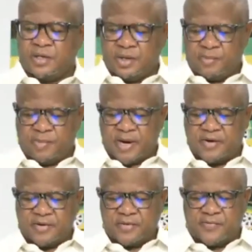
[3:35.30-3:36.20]

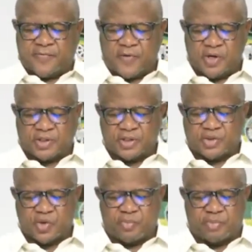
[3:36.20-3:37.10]
by forces
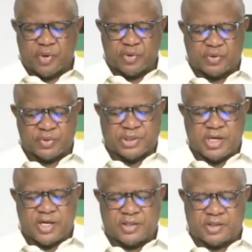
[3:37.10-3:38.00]
opposed to
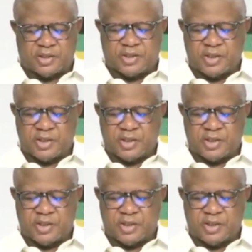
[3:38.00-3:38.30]
change,